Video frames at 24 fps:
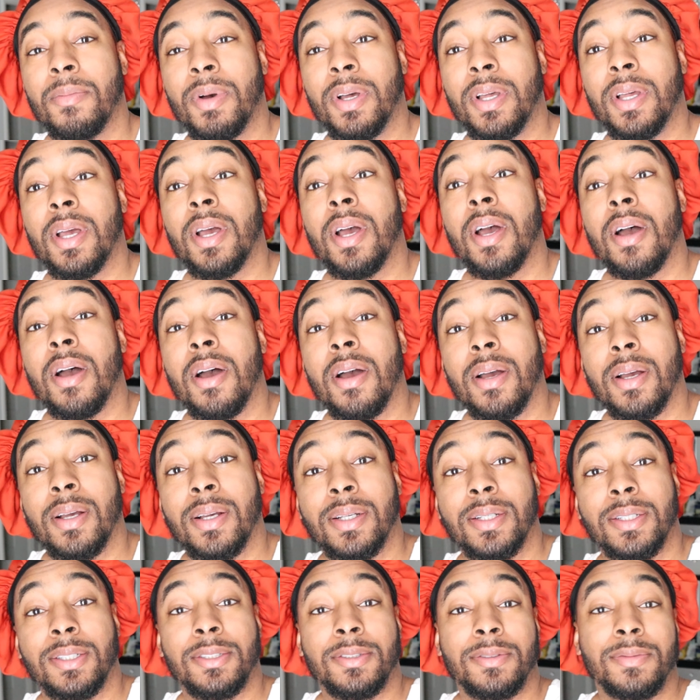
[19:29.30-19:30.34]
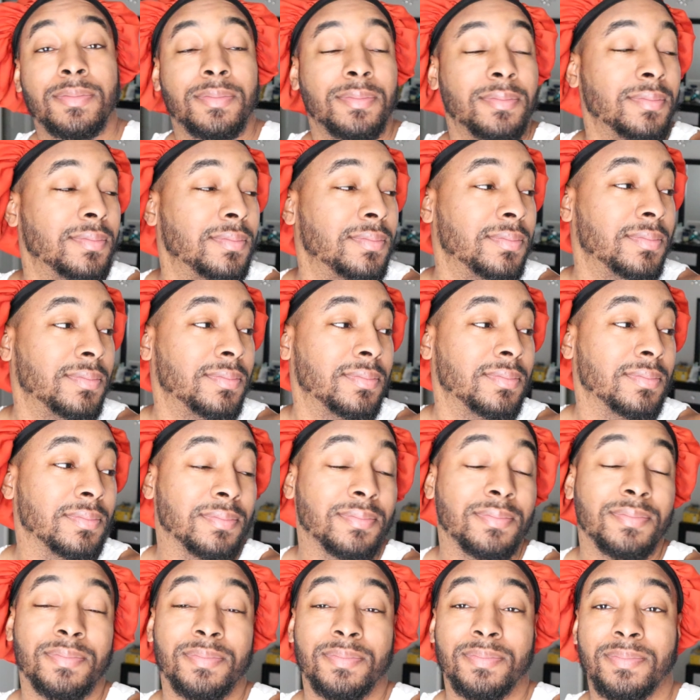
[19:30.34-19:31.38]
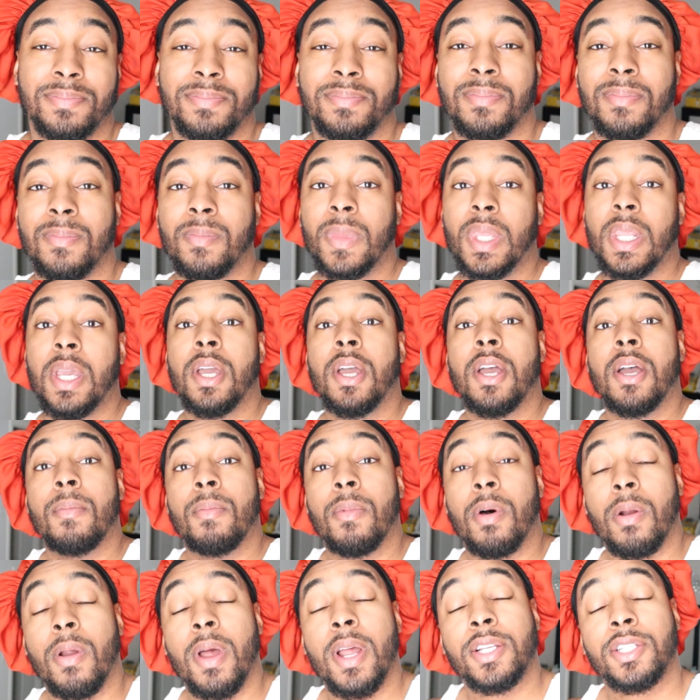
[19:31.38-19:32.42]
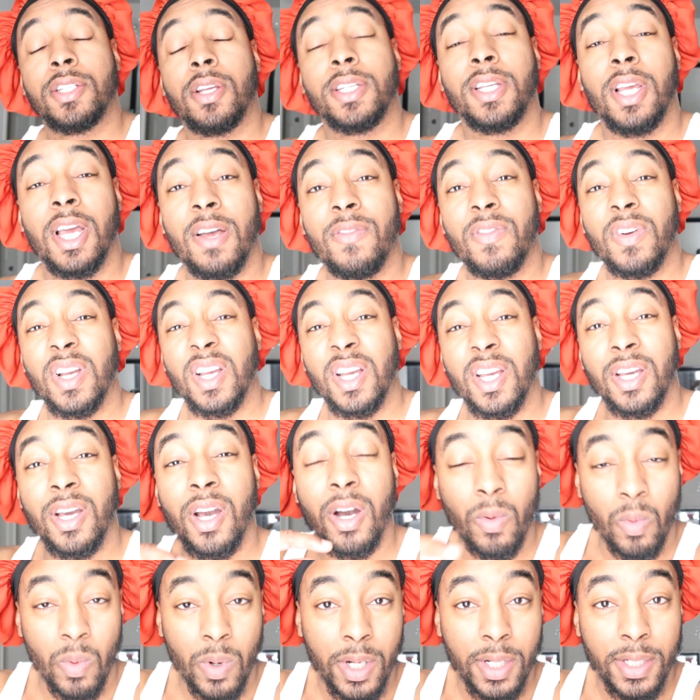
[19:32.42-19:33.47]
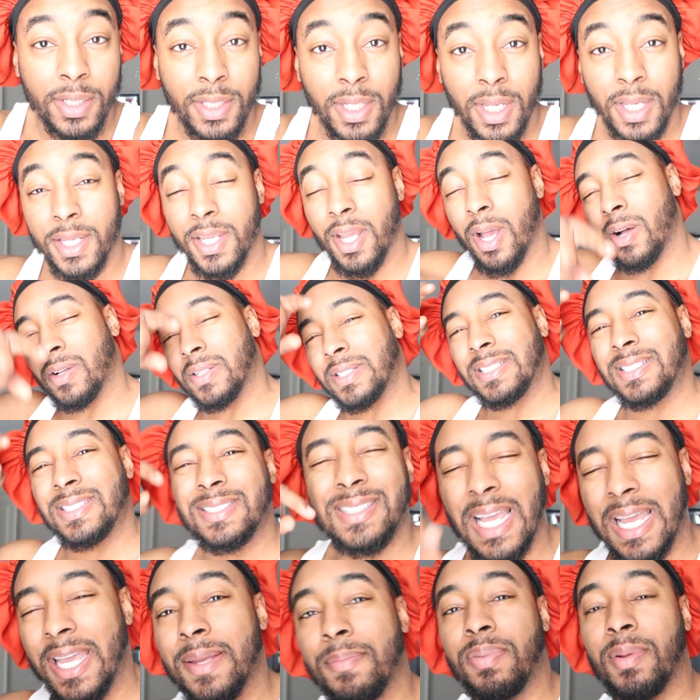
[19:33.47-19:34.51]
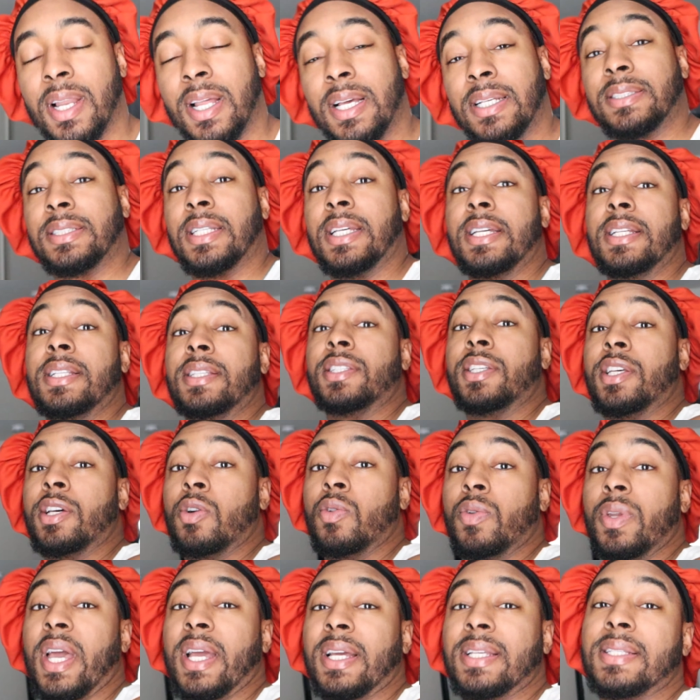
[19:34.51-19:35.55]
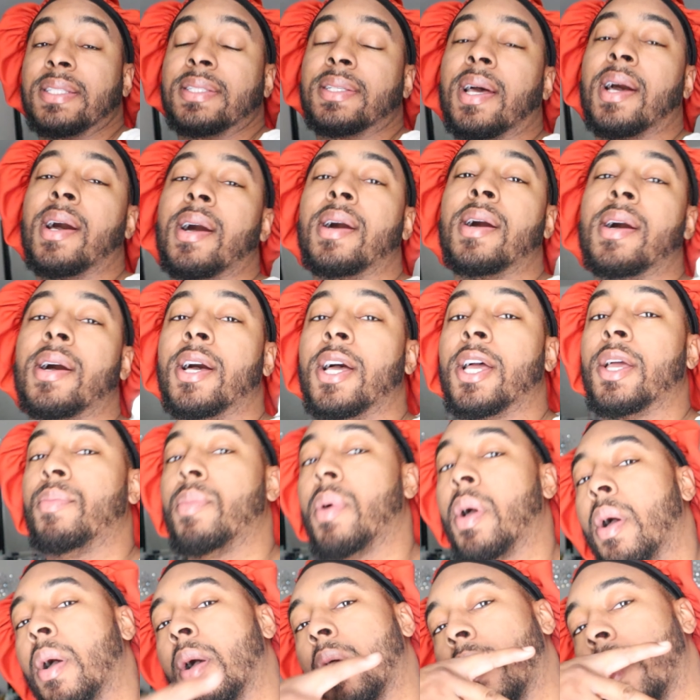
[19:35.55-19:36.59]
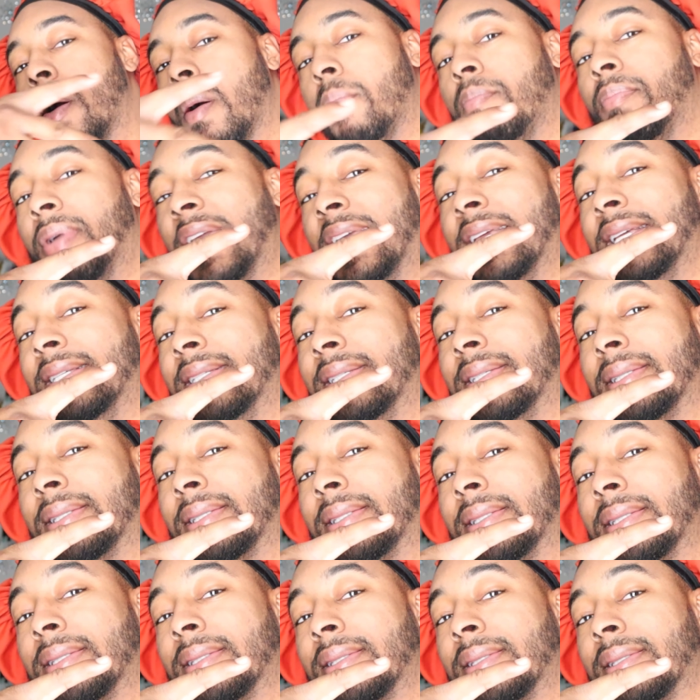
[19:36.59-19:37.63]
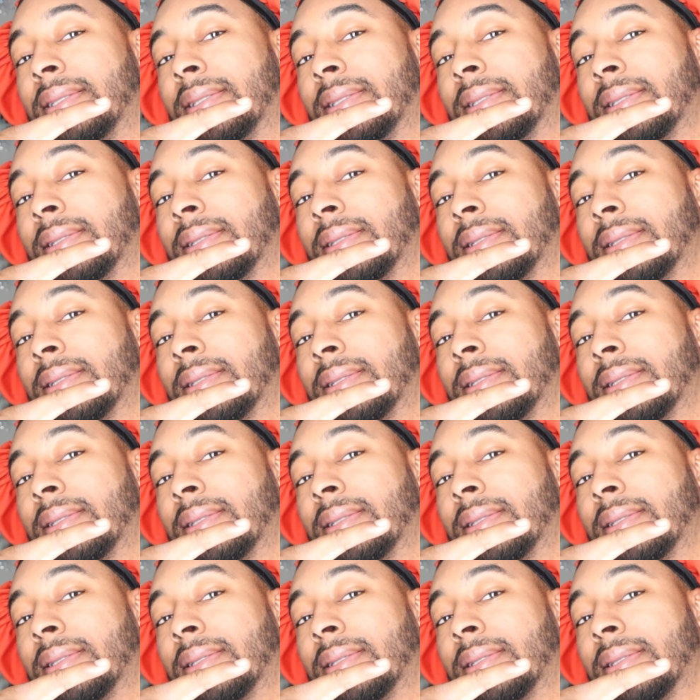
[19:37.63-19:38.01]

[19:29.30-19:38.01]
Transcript: but, Mm-hmm. All right, y'all. Y'all have a good one. Y'all stay blessed until next time. Peace.